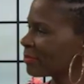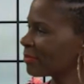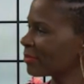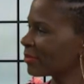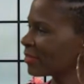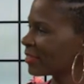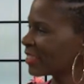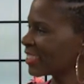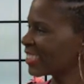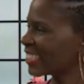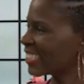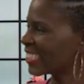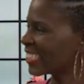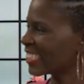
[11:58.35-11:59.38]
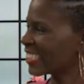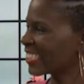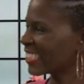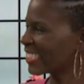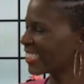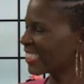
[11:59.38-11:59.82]

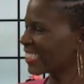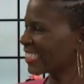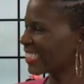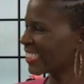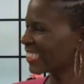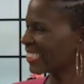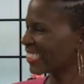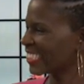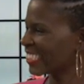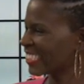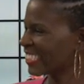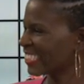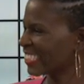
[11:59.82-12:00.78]
No words are spoken by the person on screen.